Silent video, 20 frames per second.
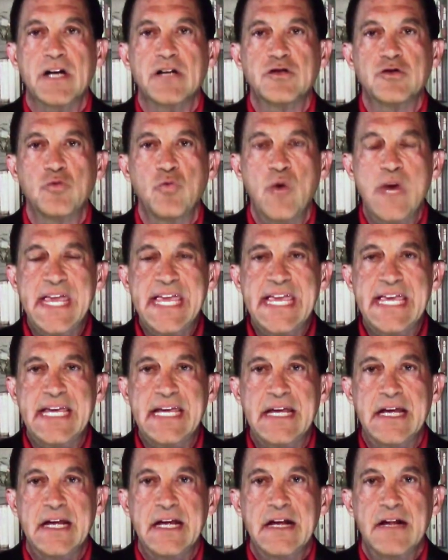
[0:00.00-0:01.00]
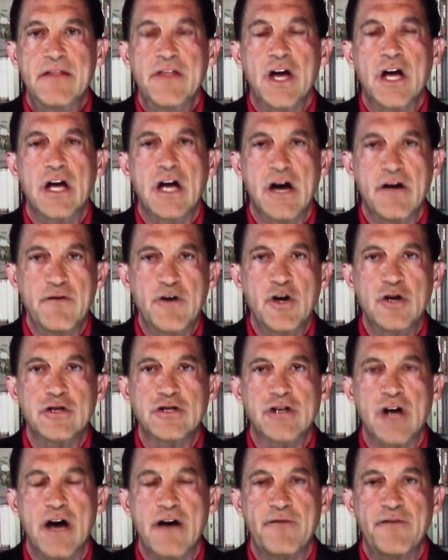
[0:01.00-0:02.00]
Because we, the
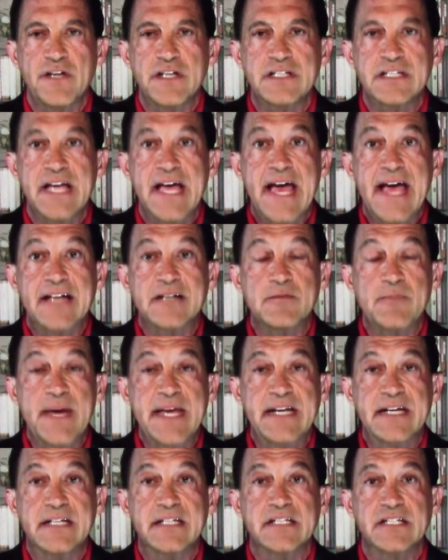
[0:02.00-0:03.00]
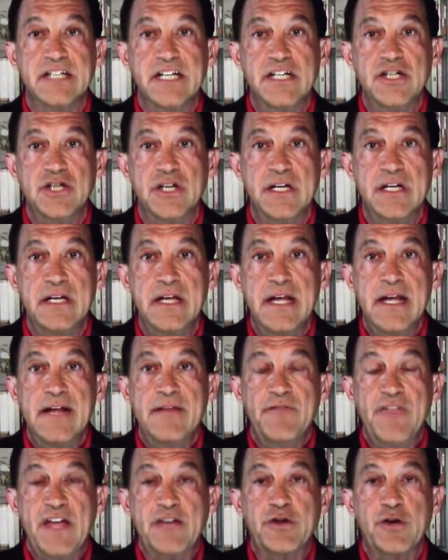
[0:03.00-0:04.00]
governor's office, has made a decision
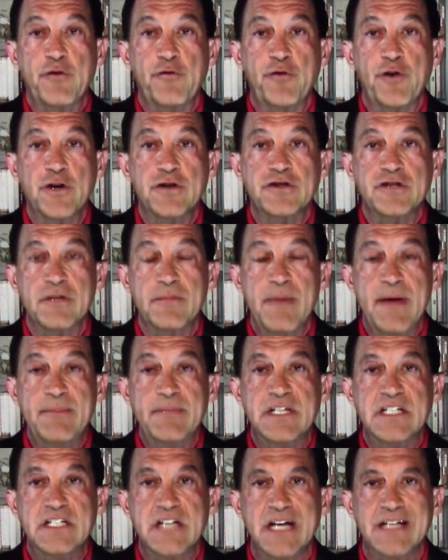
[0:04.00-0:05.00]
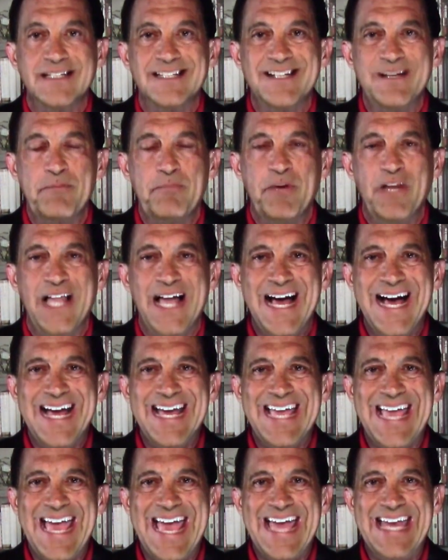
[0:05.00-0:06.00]
that the First Amendment doesn't
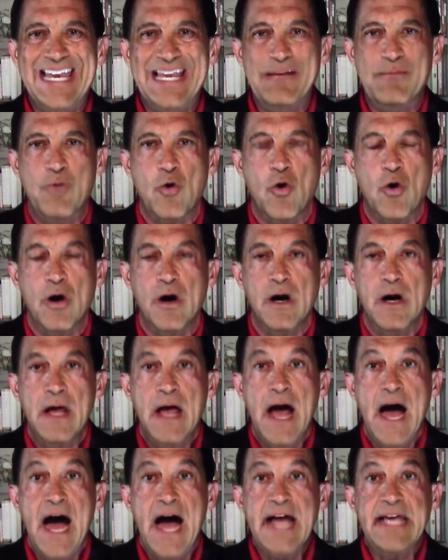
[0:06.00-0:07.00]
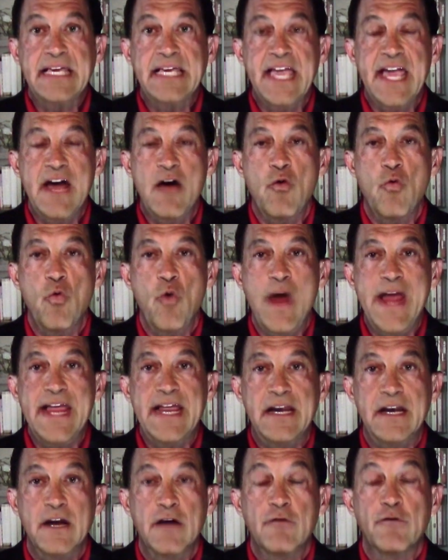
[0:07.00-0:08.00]
apply anymore. I can't
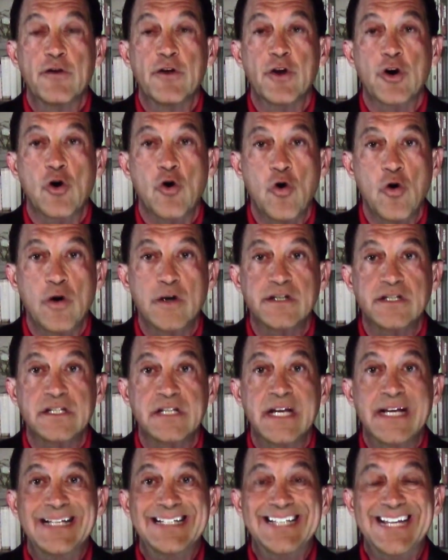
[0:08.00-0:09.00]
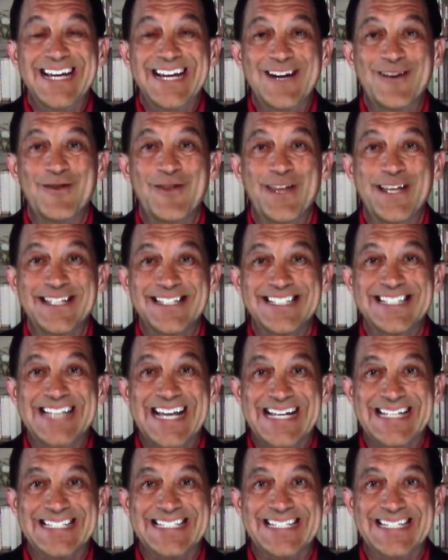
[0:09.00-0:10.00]
wait for the courts to hear
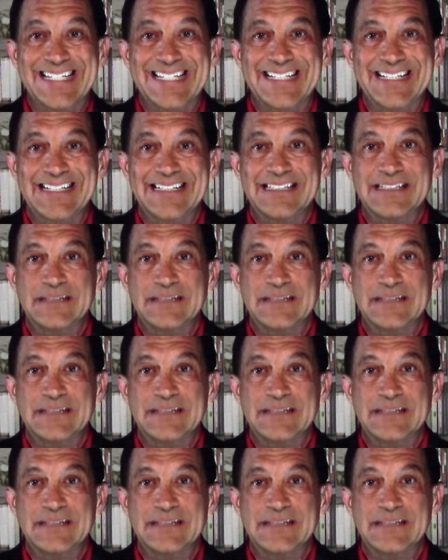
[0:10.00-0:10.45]
this tested.